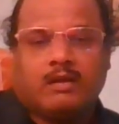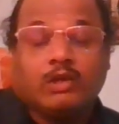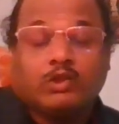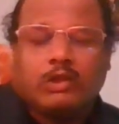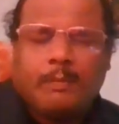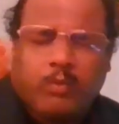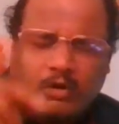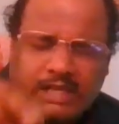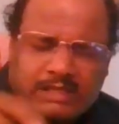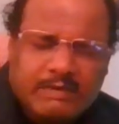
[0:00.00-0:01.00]
So the
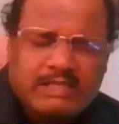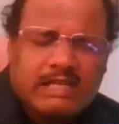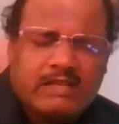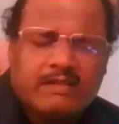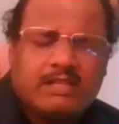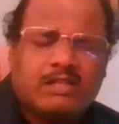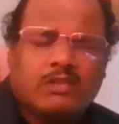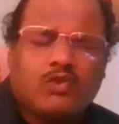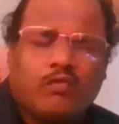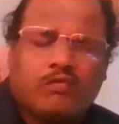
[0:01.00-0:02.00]
projects basically which the
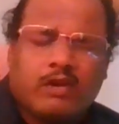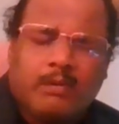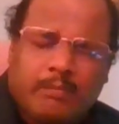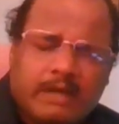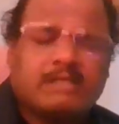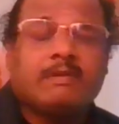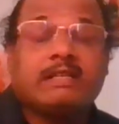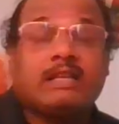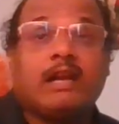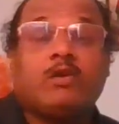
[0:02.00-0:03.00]
software companies
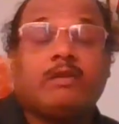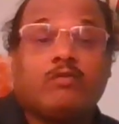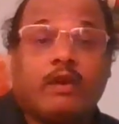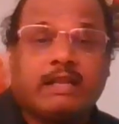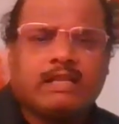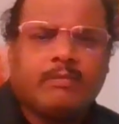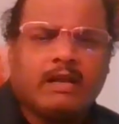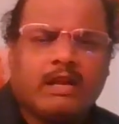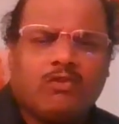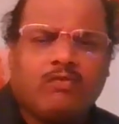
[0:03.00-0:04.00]
basically are doing, for example,
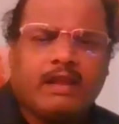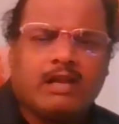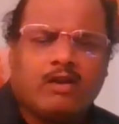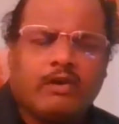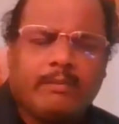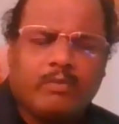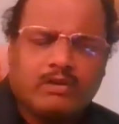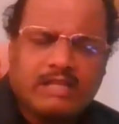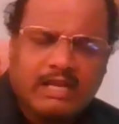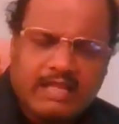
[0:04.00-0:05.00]
around 5 crore
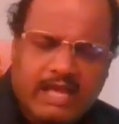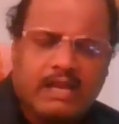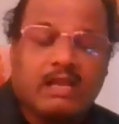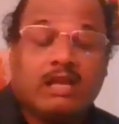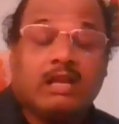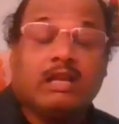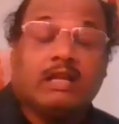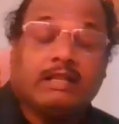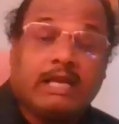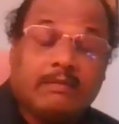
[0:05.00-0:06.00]
employees are there.
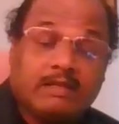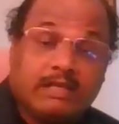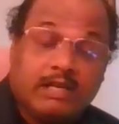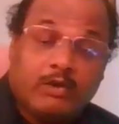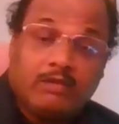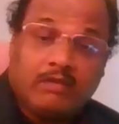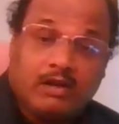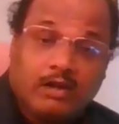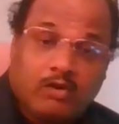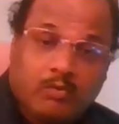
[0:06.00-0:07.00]
They are basically doing
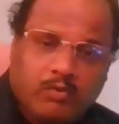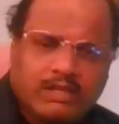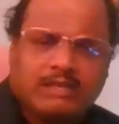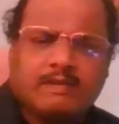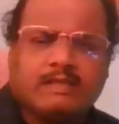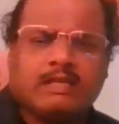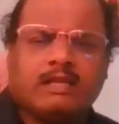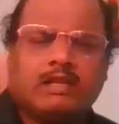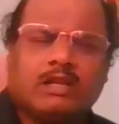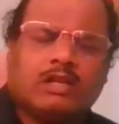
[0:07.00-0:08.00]
1 crore projects basically.
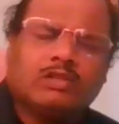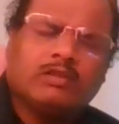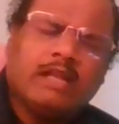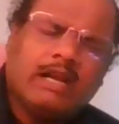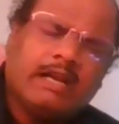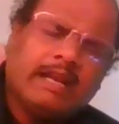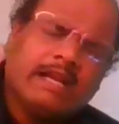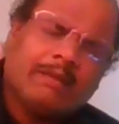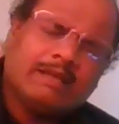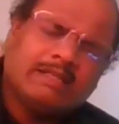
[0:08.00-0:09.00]
So that
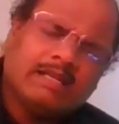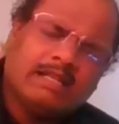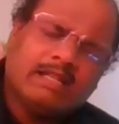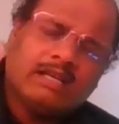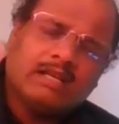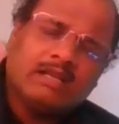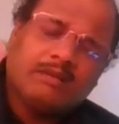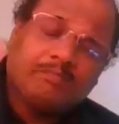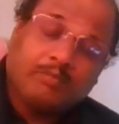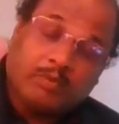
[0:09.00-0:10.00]
data basically the
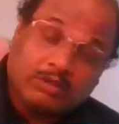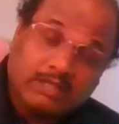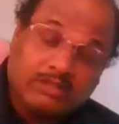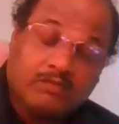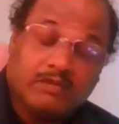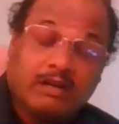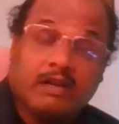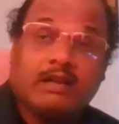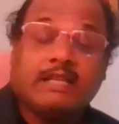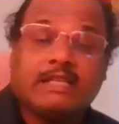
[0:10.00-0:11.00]
process of
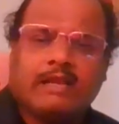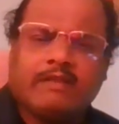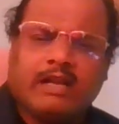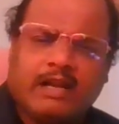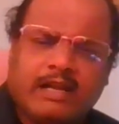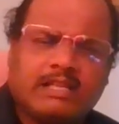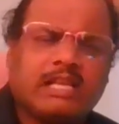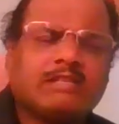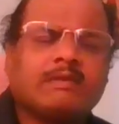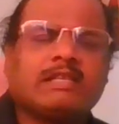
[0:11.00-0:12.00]
the each and every
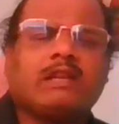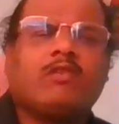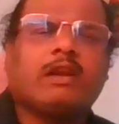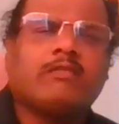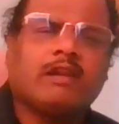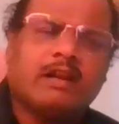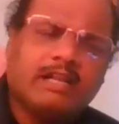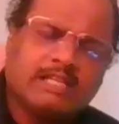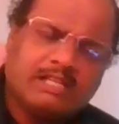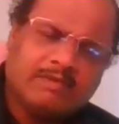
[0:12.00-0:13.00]
conditions basically whatever
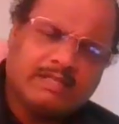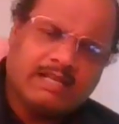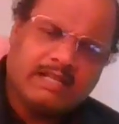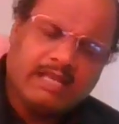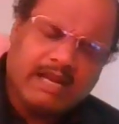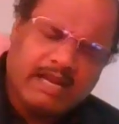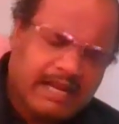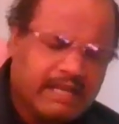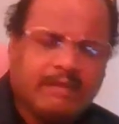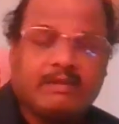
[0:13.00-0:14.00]
conditions basically they are
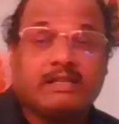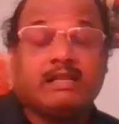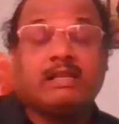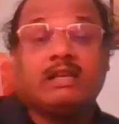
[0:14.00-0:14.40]
getting the basically